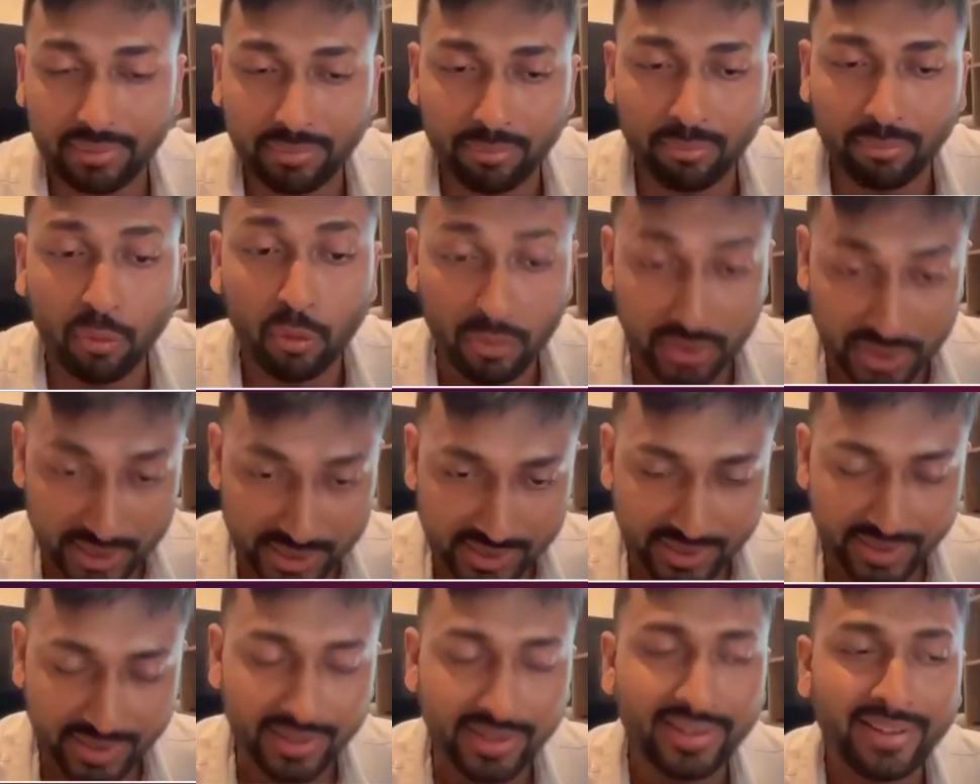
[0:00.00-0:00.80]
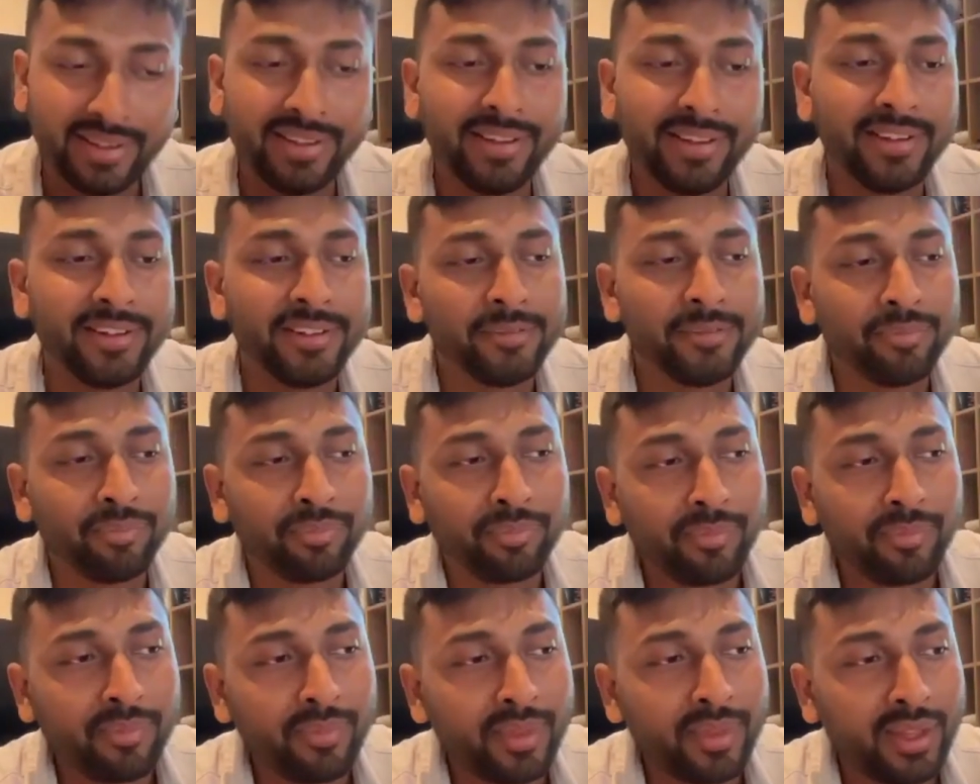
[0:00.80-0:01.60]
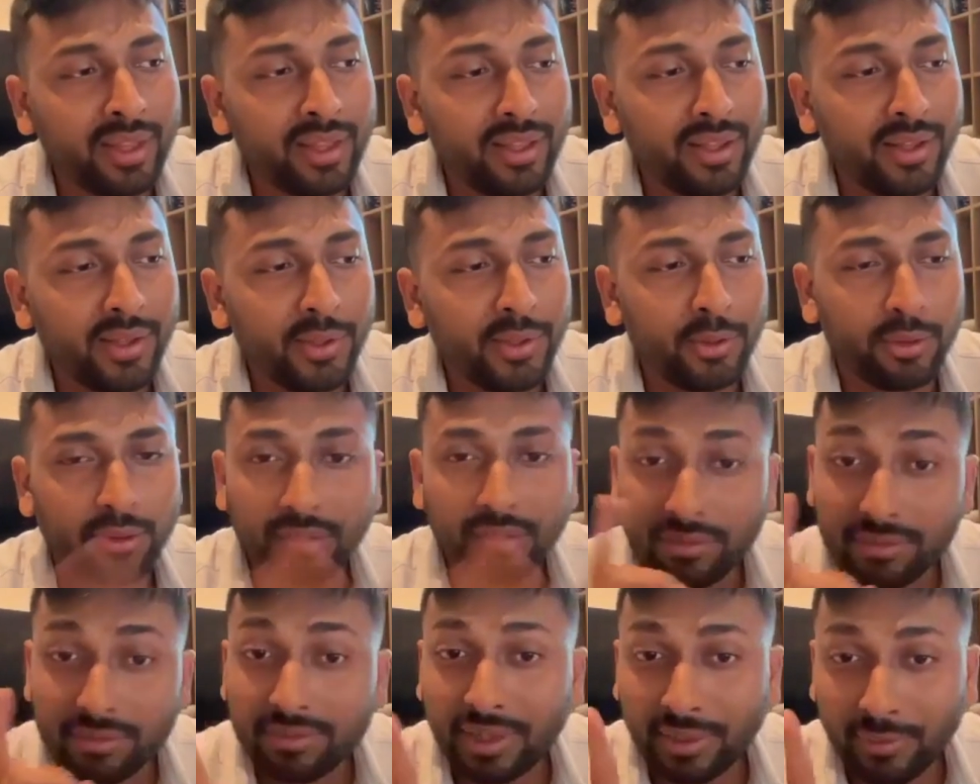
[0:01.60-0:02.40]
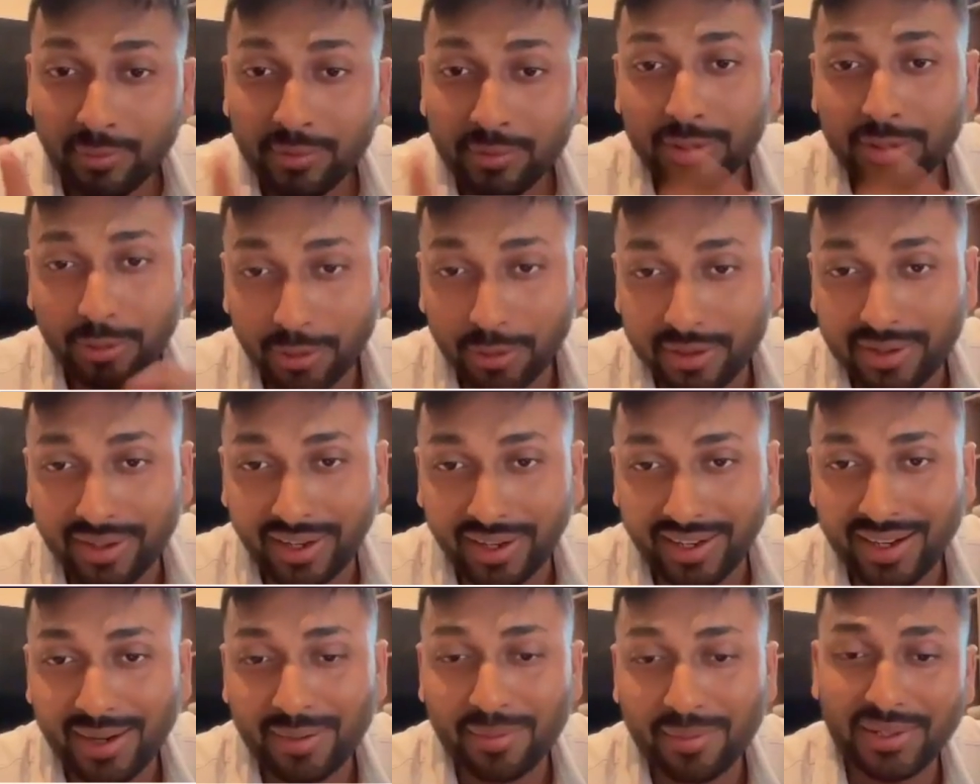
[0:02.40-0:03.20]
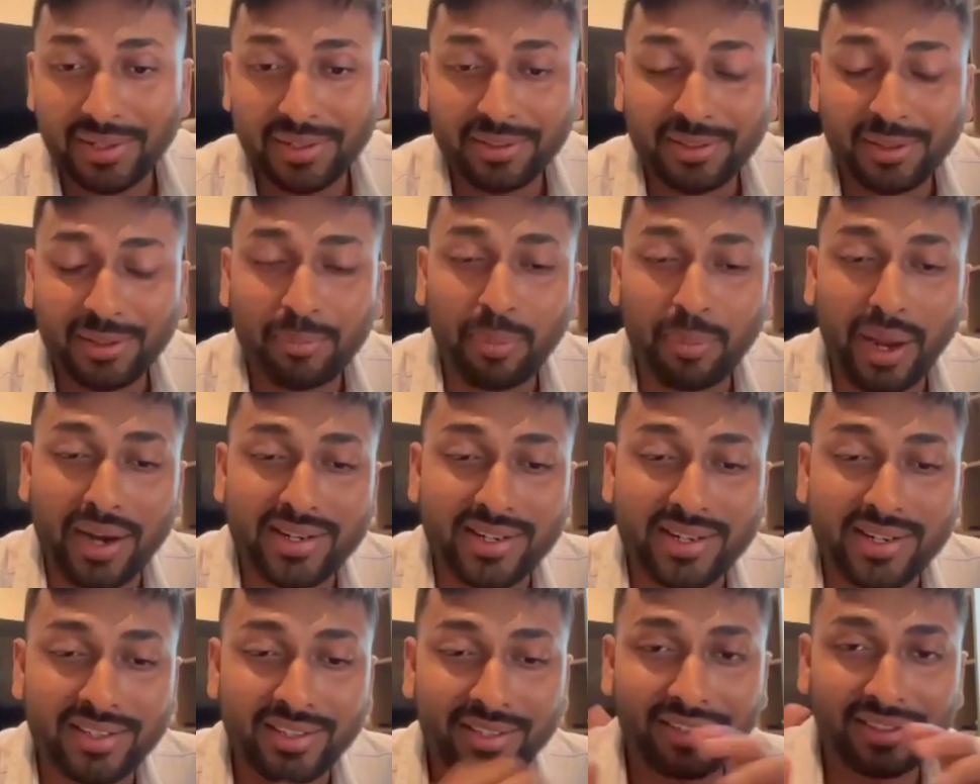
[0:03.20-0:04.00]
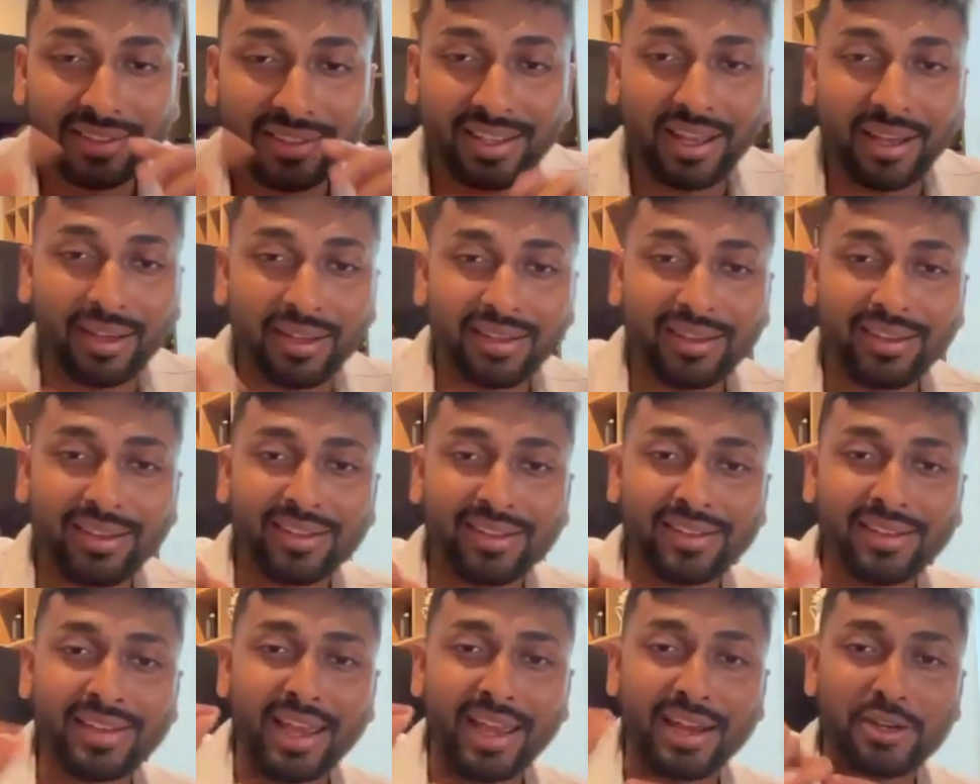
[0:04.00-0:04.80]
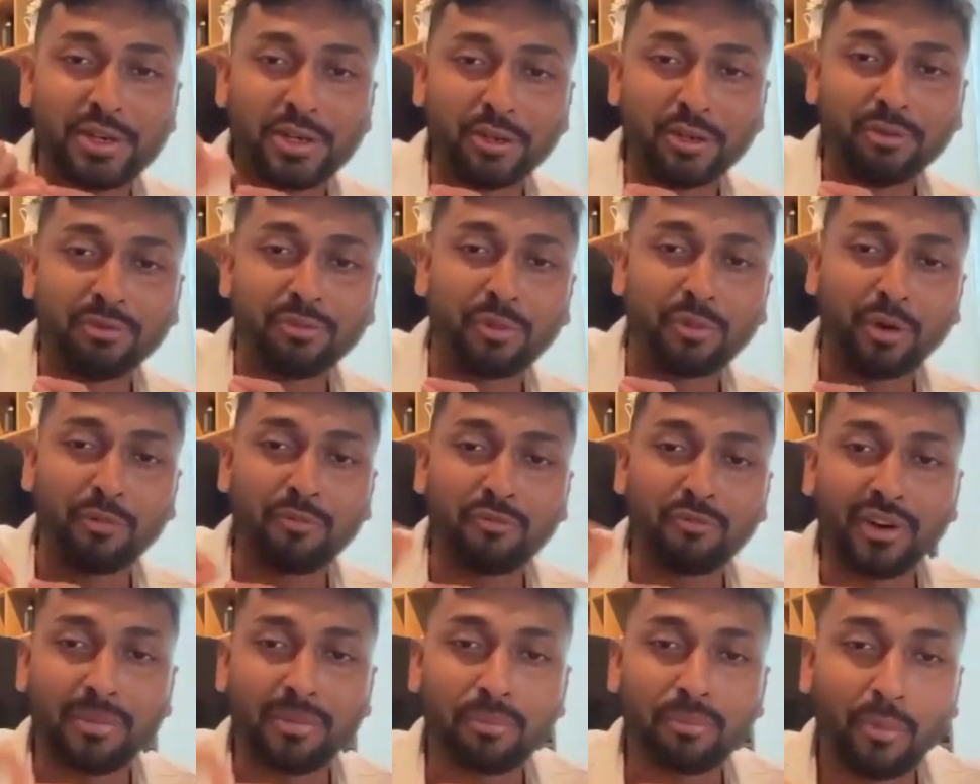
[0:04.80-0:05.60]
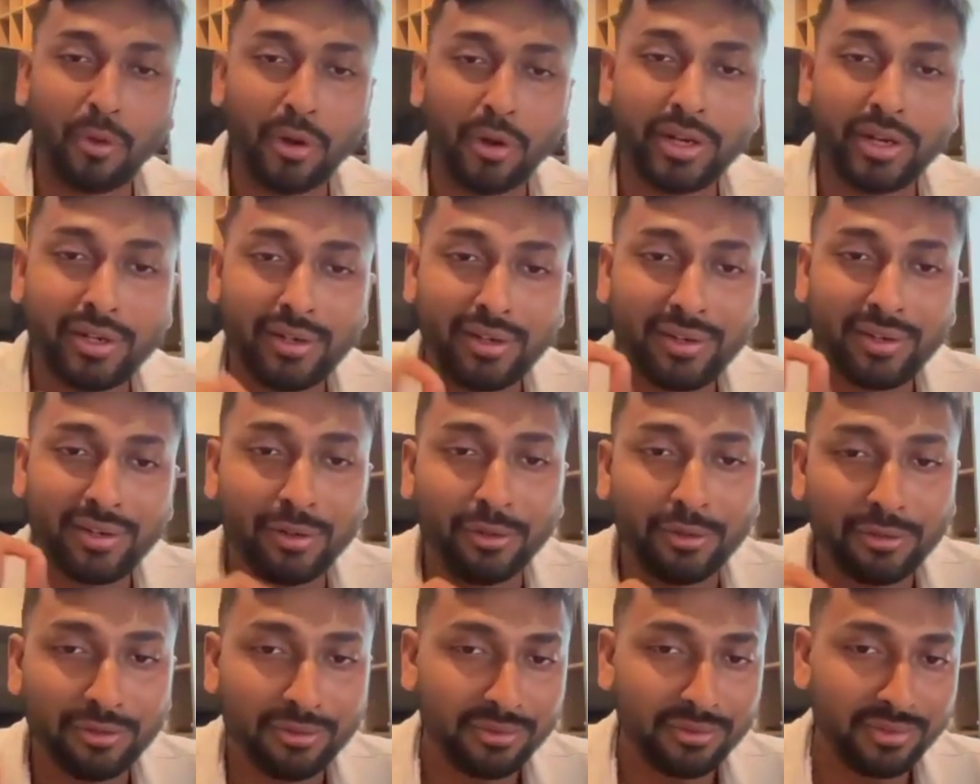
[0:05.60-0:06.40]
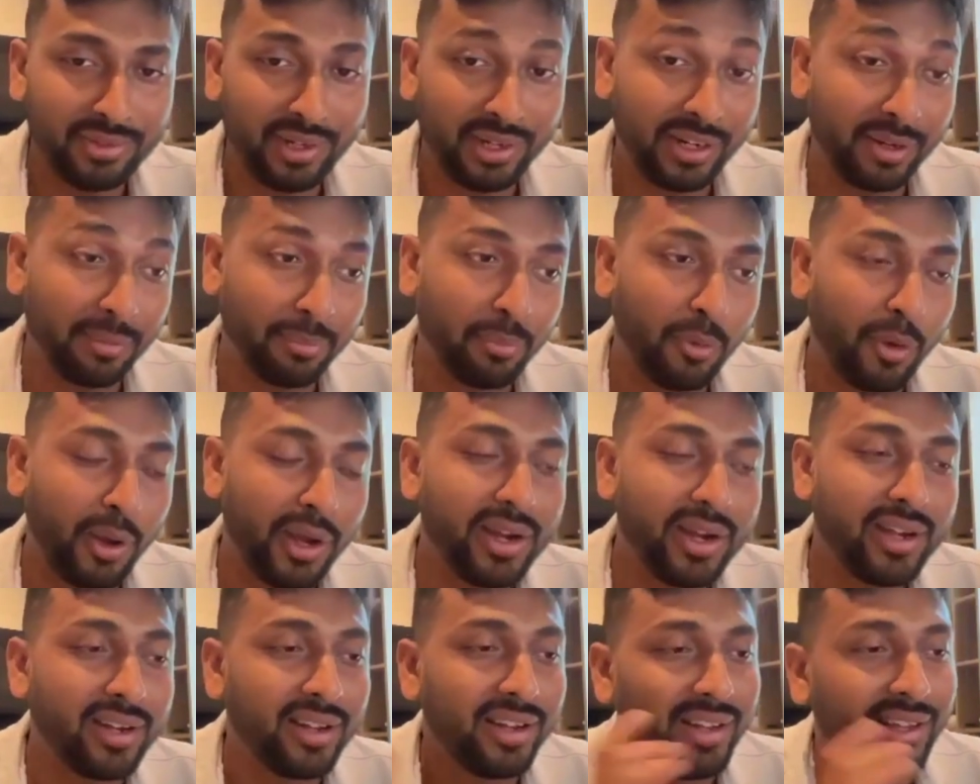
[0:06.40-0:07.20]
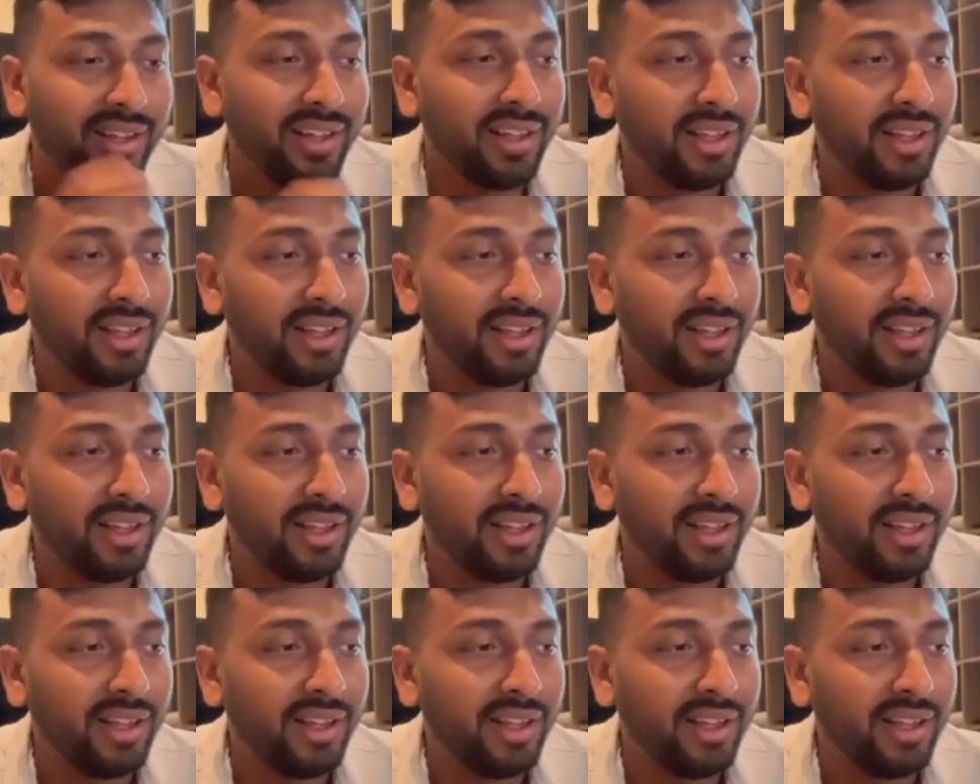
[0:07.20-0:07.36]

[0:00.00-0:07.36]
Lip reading: movies. So that was a good, right? I mean, the passion get you from one point to another point.